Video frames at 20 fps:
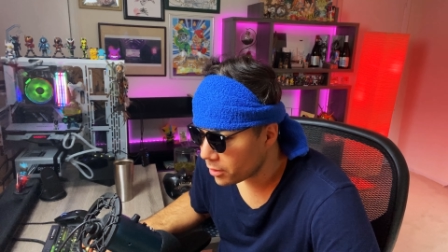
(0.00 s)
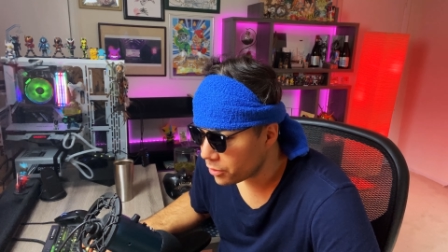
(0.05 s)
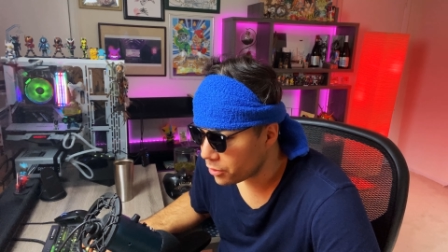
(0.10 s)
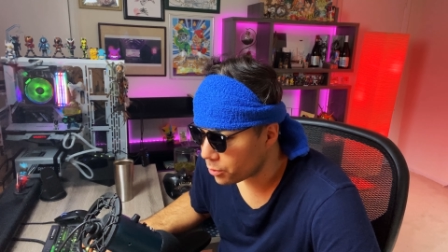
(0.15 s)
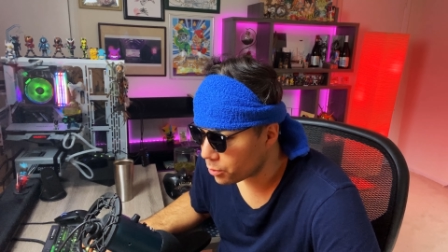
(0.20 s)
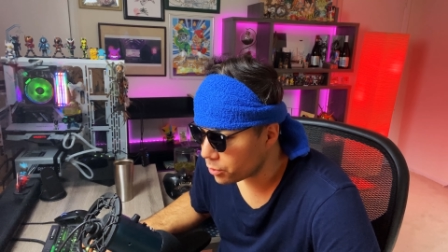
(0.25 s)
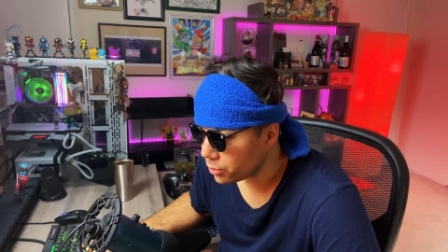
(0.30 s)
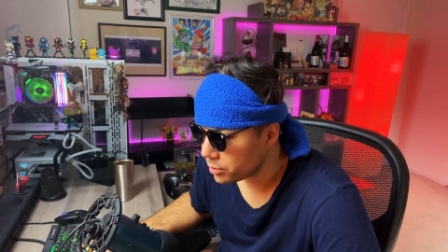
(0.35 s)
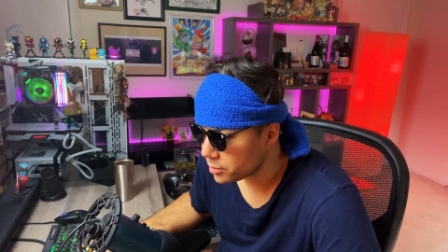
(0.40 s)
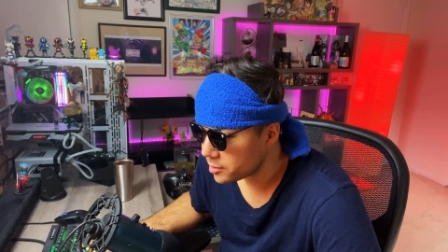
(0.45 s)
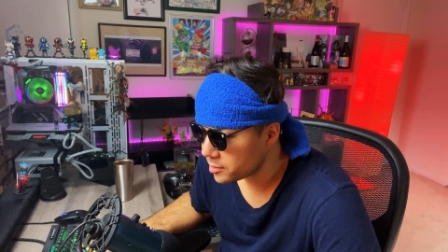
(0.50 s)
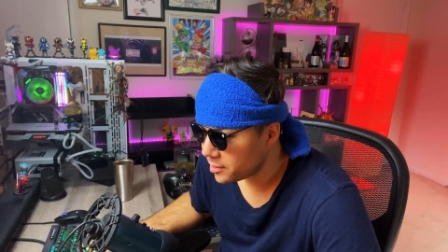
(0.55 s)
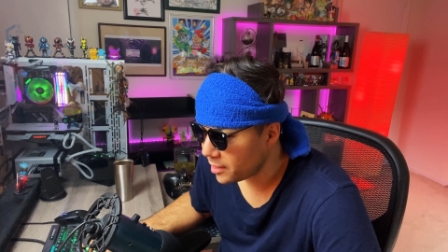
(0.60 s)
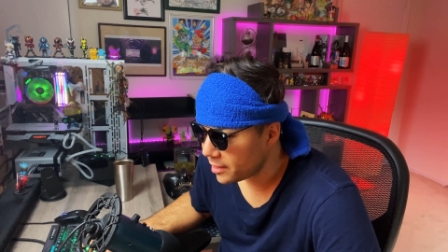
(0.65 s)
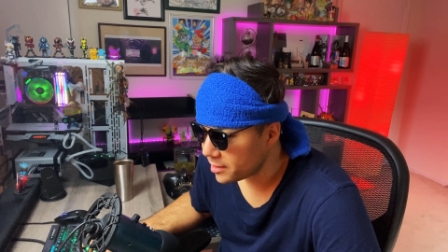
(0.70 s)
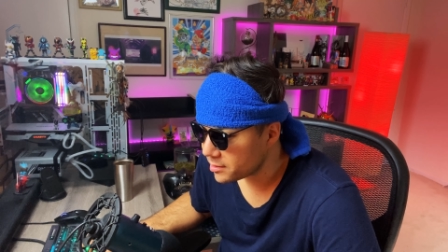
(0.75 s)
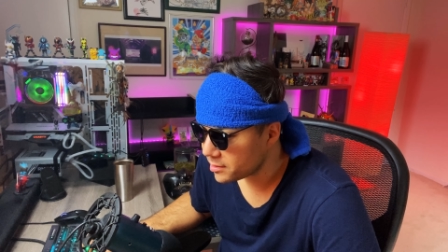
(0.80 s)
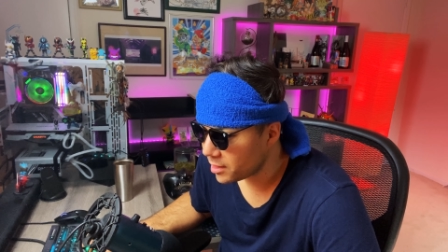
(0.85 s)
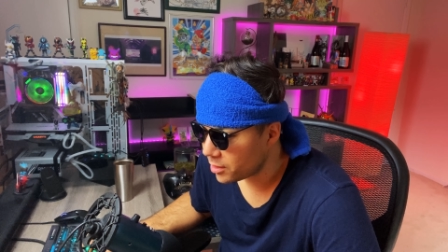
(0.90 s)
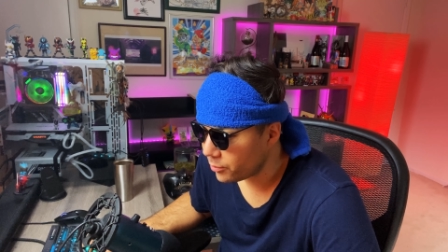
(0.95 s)
The rule
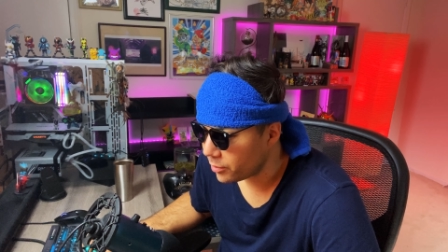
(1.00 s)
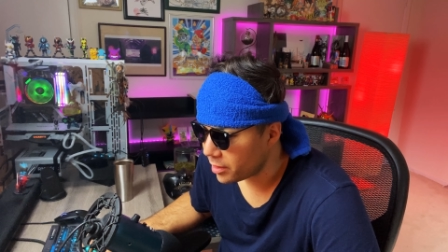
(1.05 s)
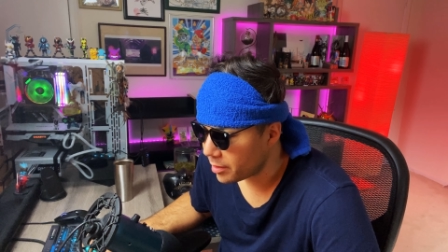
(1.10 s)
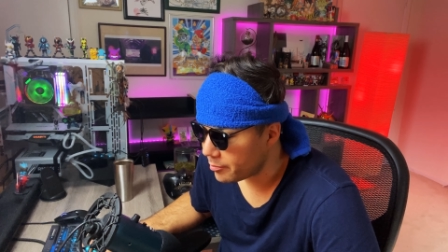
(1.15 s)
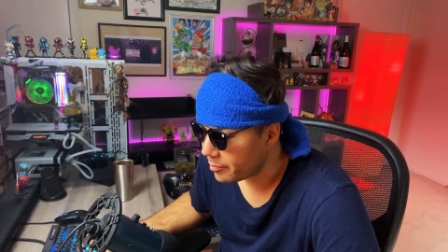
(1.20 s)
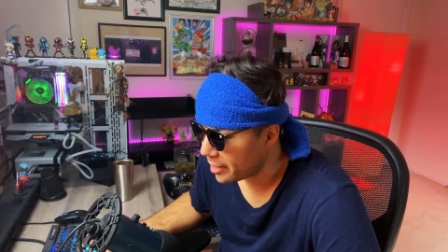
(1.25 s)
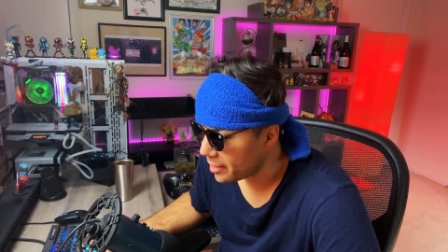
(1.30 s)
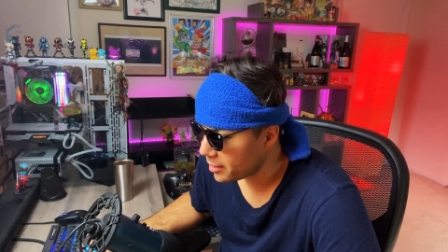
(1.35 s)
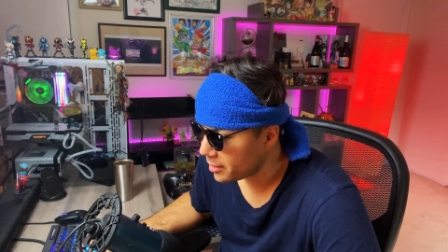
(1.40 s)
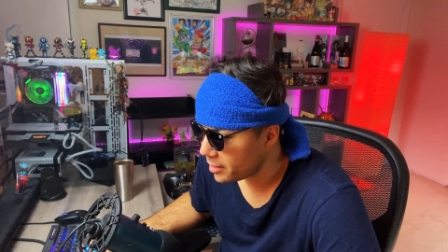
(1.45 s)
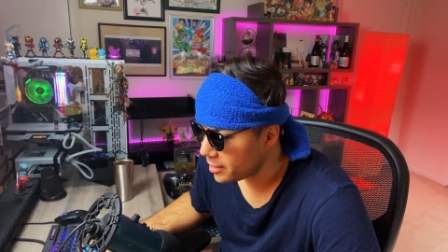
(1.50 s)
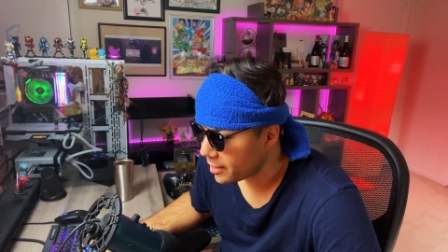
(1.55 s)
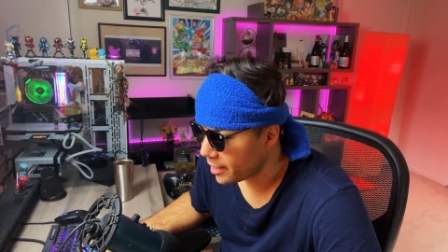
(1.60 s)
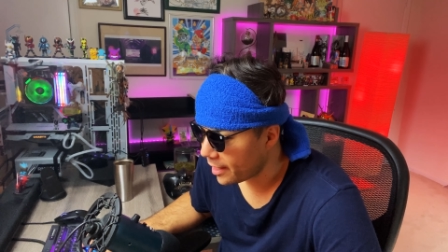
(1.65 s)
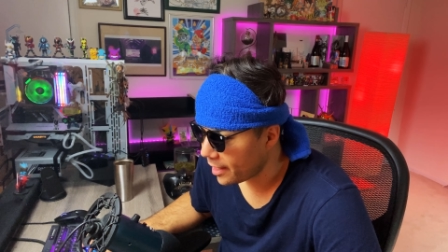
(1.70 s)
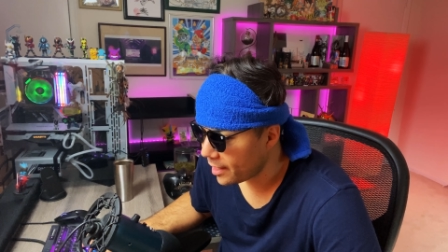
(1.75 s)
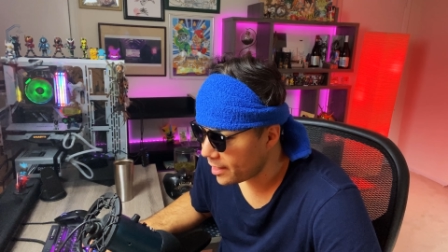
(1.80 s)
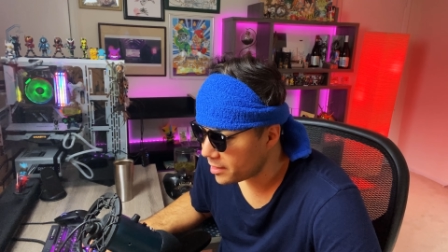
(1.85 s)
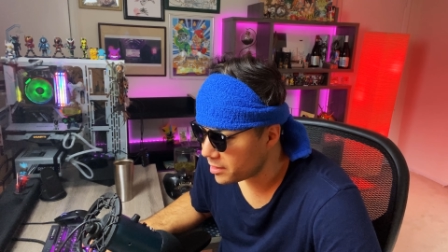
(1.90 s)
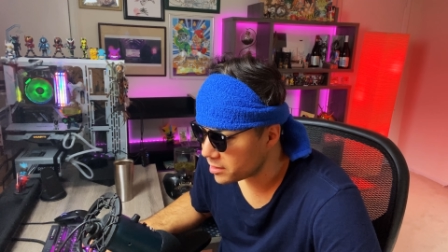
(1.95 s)
states that when a beckoning
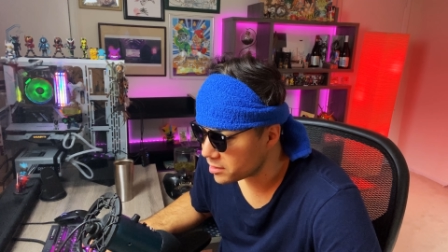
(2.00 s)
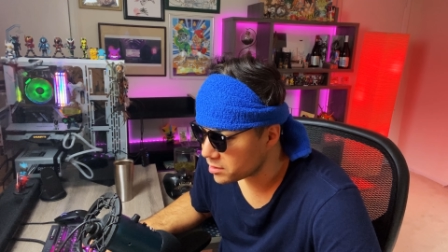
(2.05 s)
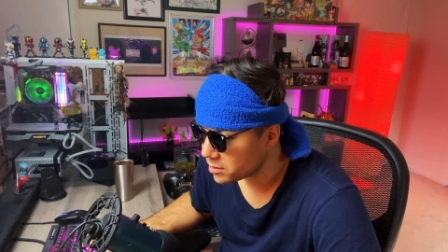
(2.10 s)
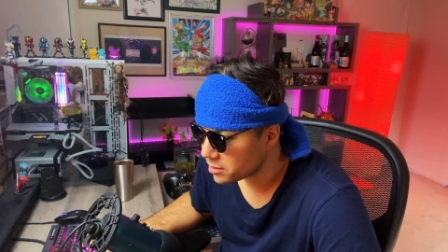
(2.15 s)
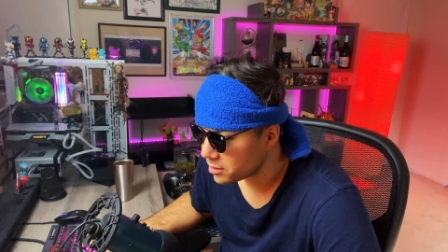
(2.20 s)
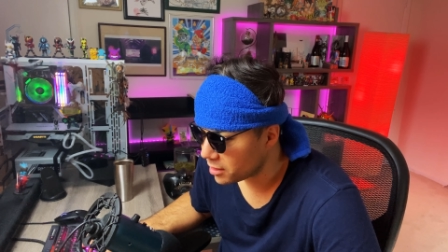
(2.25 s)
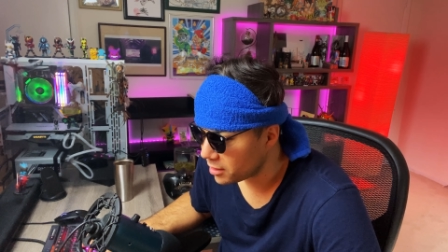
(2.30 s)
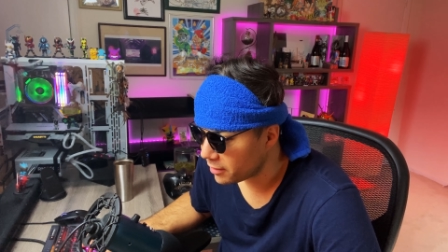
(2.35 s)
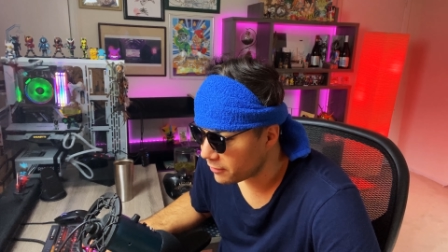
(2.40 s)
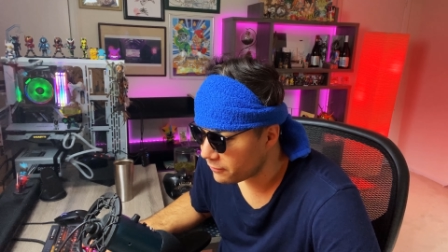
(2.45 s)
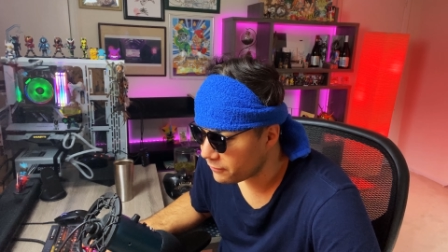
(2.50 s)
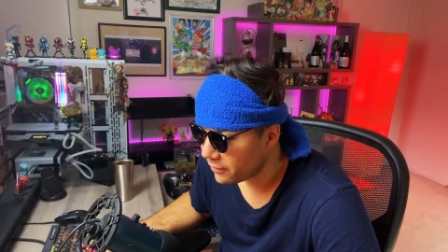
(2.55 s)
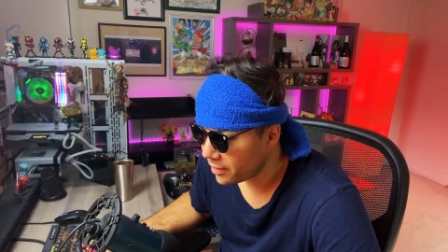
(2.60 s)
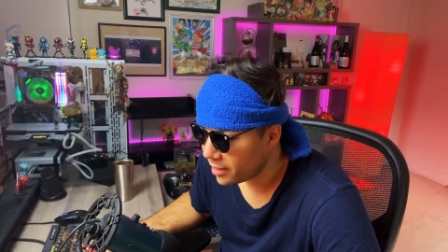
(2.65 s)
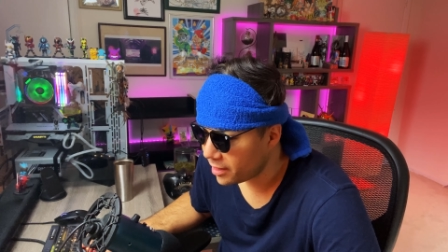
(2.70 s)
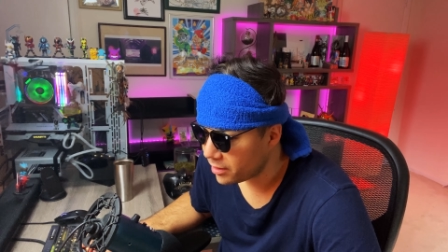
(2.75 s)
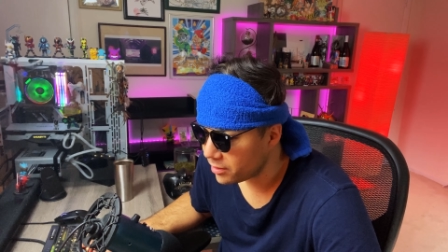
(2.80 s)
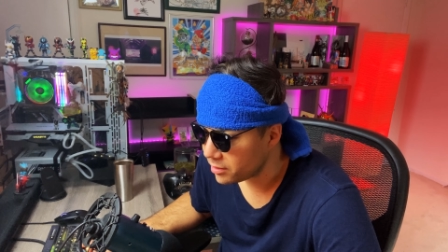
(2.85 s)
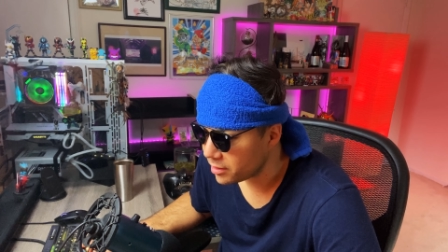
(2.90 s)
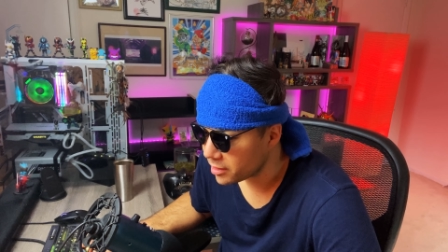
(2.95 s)
hand is uh,
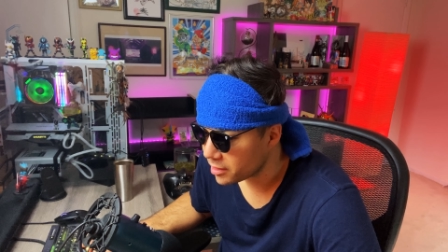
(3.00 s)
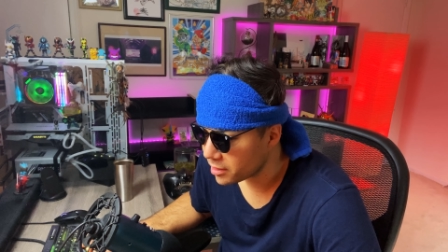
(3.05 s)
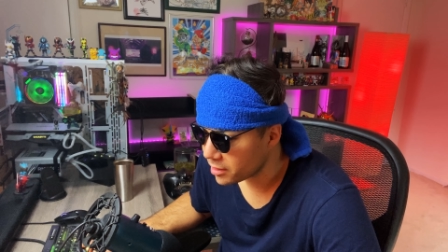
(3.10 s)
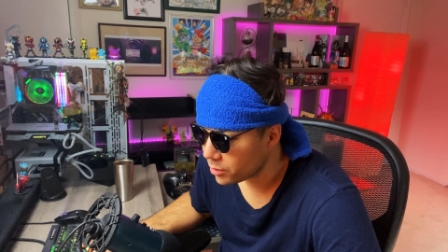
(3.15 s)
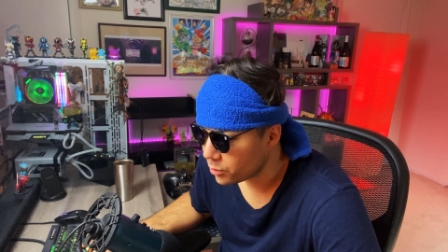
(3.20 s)
found,